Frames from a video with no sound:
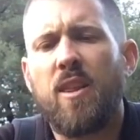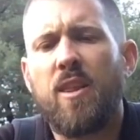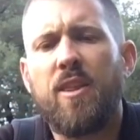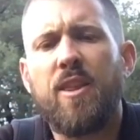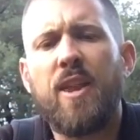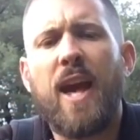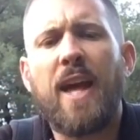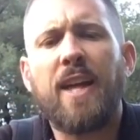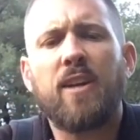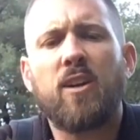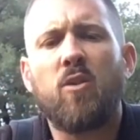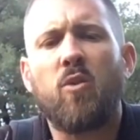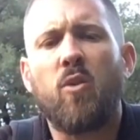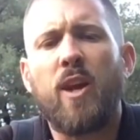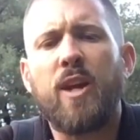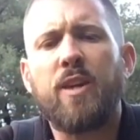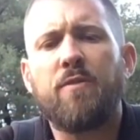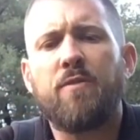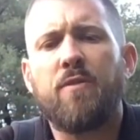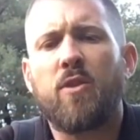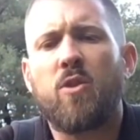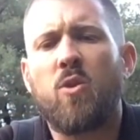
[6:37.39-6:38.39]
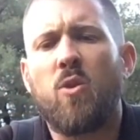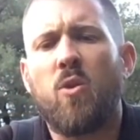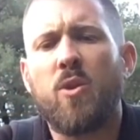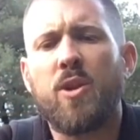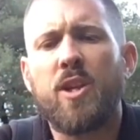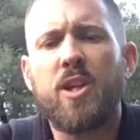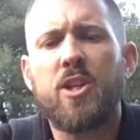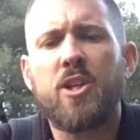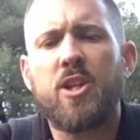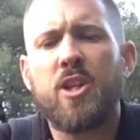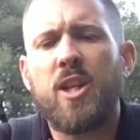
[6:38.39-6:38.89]
that great for
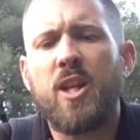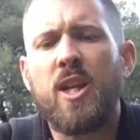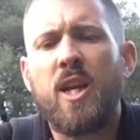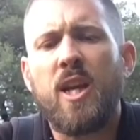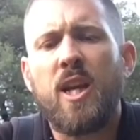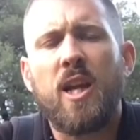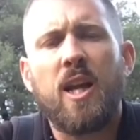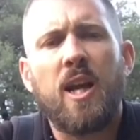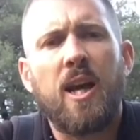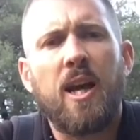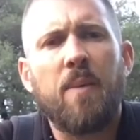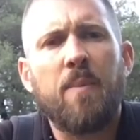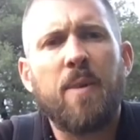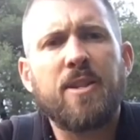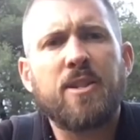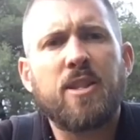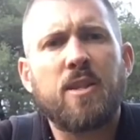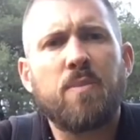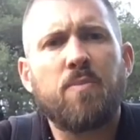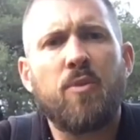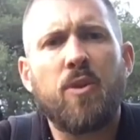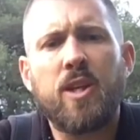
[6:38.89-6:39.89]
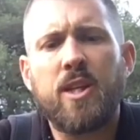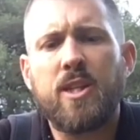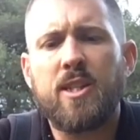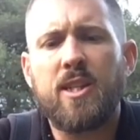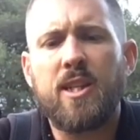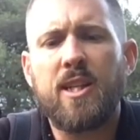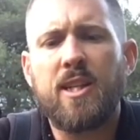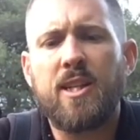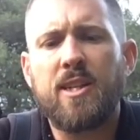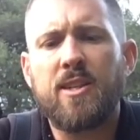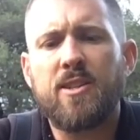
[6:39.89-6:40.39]
cordage, as it's pretty
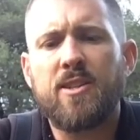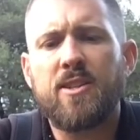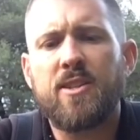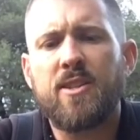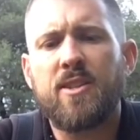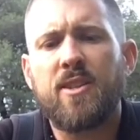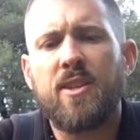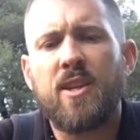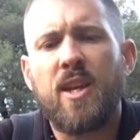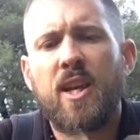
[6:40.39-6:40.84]
tedious.